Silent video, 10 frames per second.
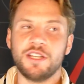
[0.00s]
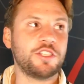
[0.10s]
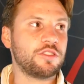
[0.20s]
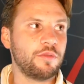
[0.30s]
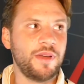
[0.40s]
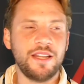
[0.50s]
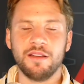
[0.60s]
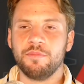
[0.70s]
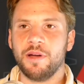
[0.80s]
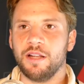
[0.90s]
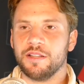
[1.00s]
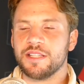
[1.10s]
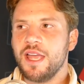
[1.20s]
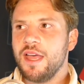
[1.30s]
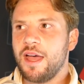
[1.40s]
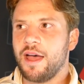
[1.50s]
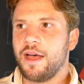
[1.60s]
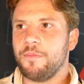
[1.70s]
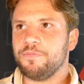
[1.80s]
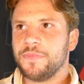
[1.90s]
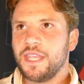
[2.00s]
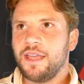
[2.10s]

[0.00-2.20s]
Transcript: digital media partners, um,